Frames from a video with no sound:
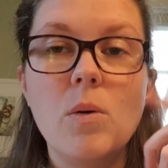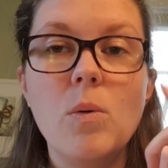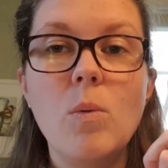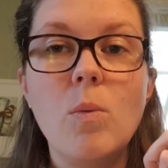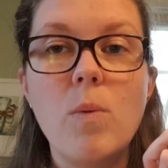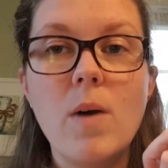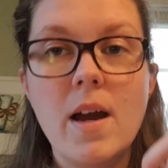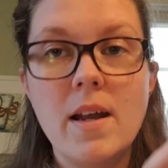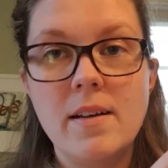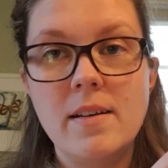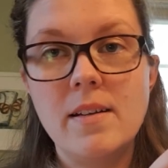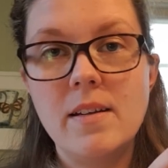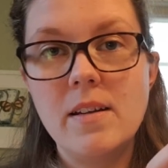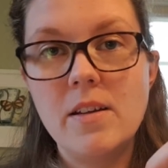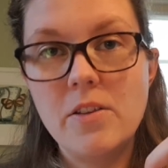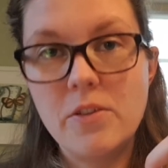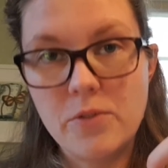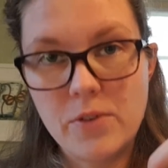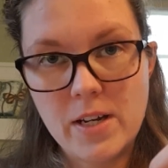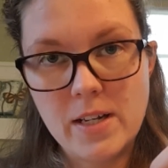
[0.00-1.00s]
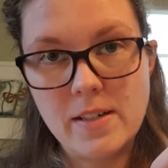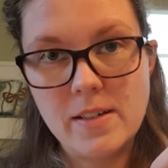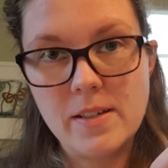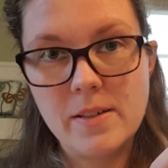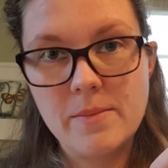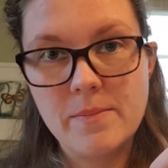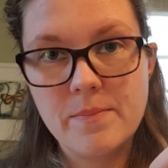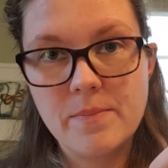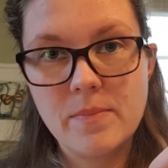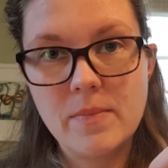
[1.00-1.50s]
1 thread,
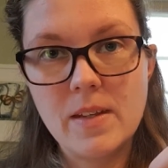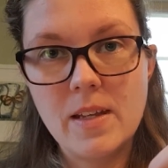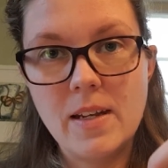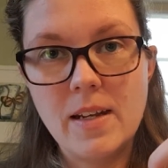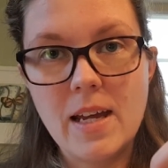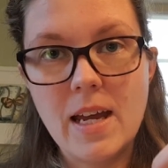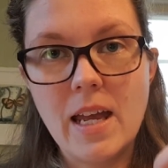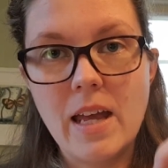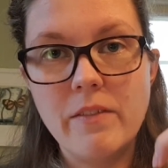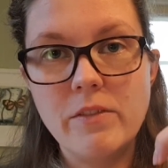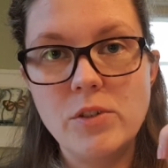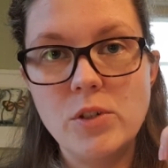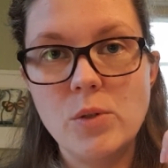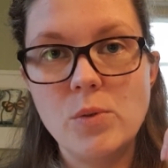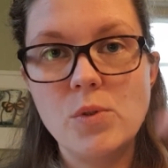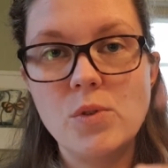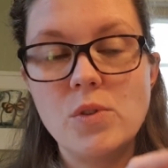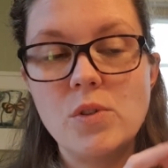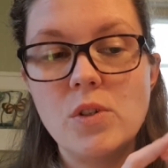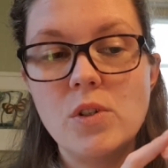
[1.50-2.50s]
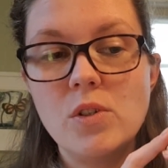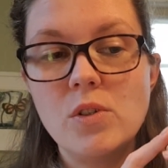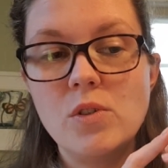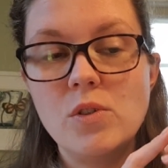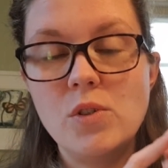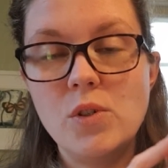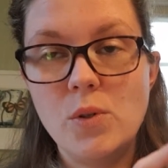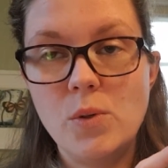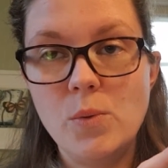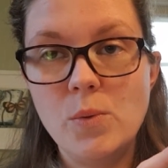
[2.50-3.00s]
and I have used
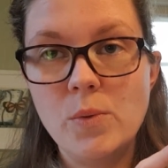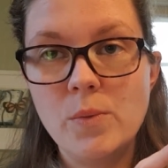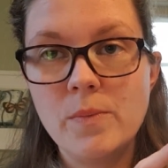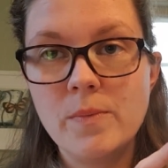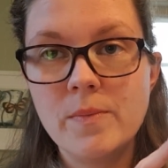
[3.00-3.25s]
2.